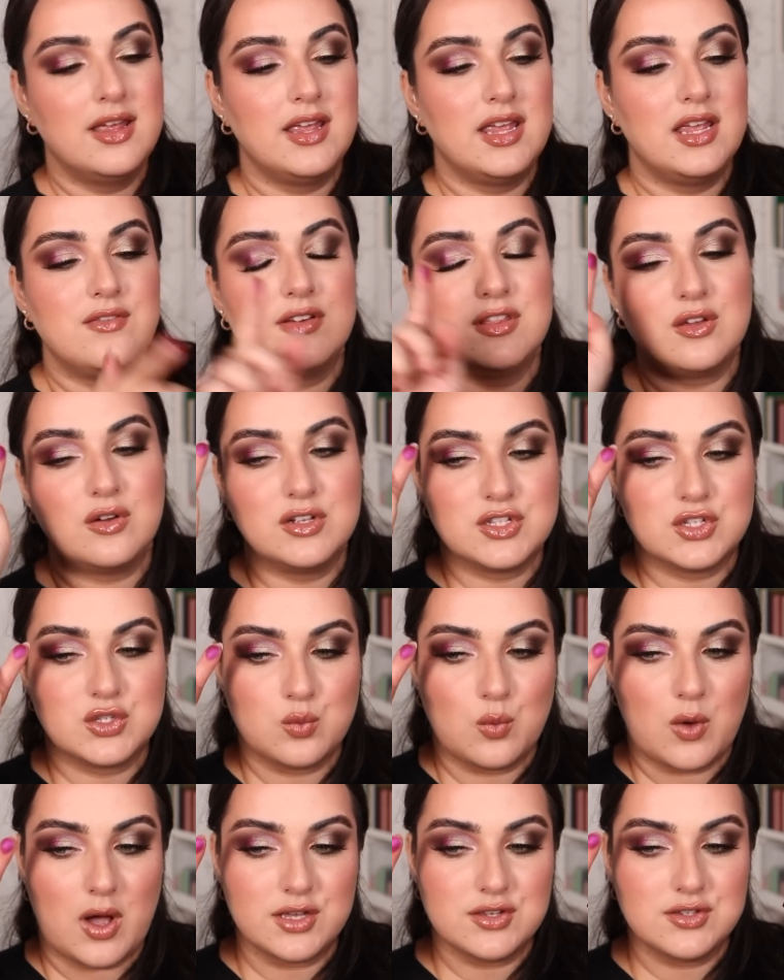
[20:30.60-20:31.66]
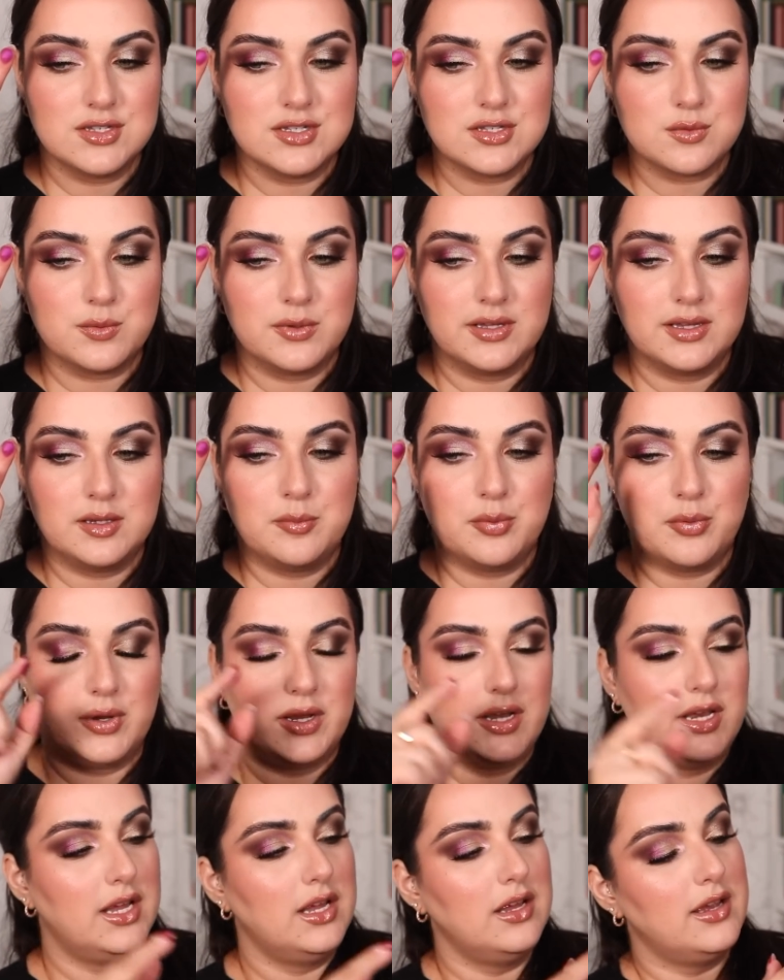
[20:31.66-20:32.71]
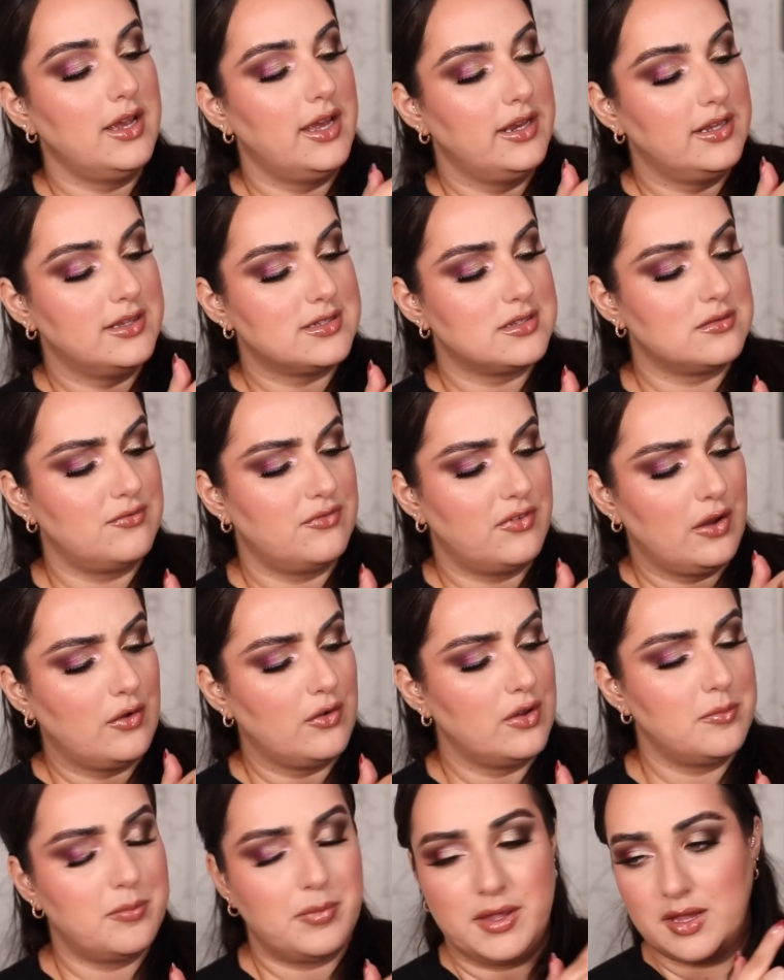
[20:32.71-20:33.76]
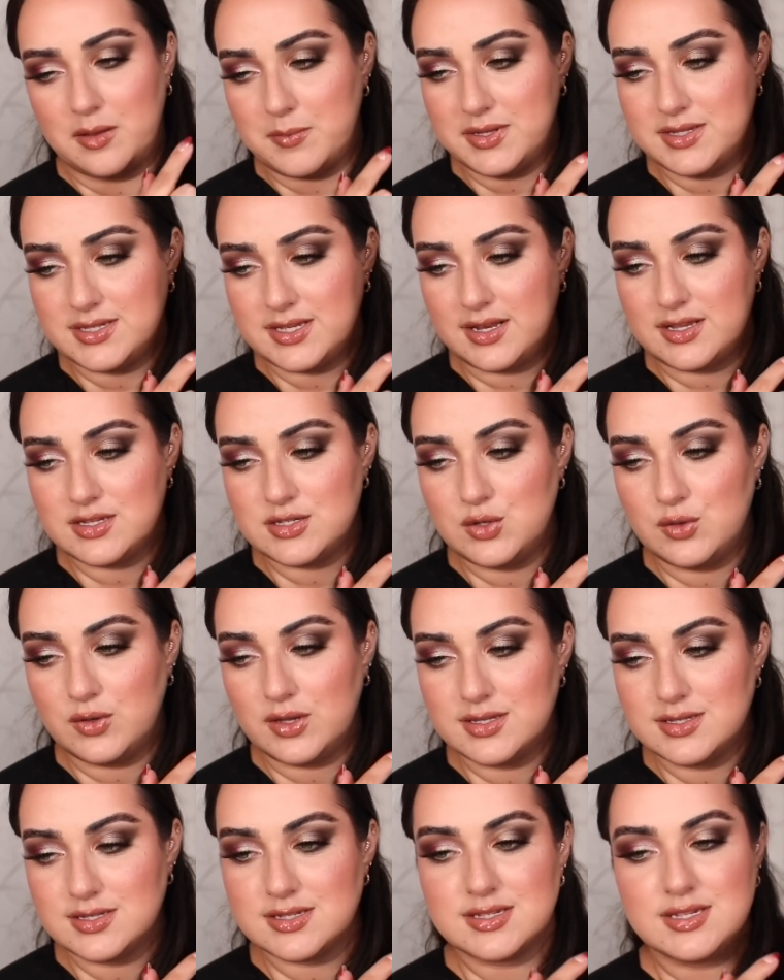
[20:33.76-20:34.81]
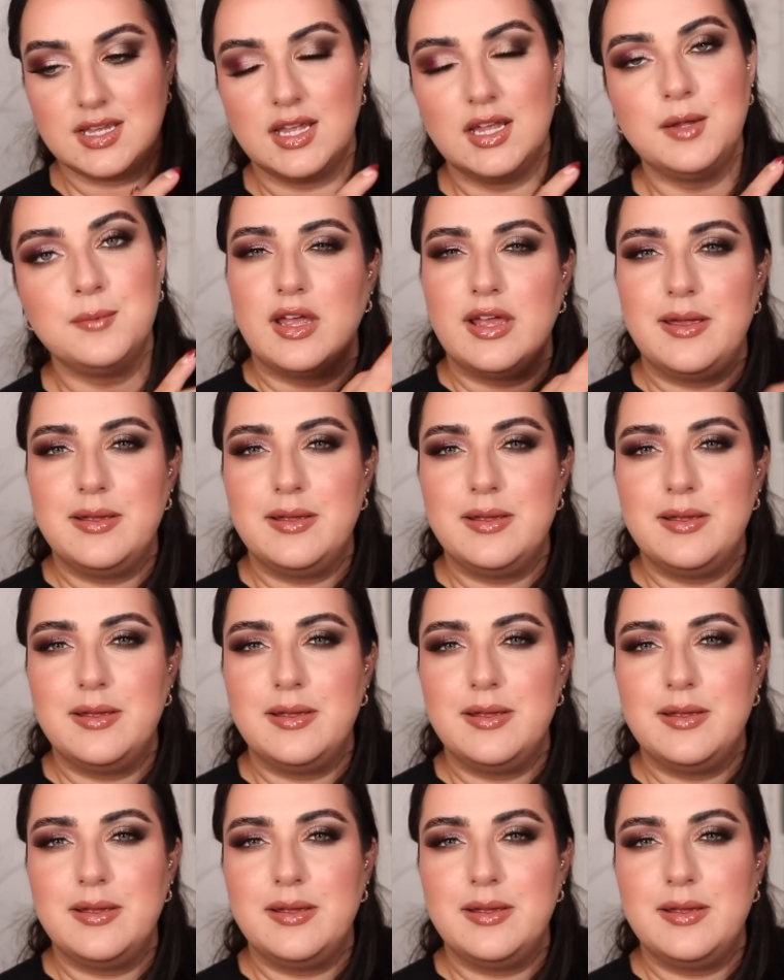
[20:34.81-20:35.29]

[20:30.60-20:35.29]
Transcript: even though it swatches really pretty and it's very pigmented as you can see,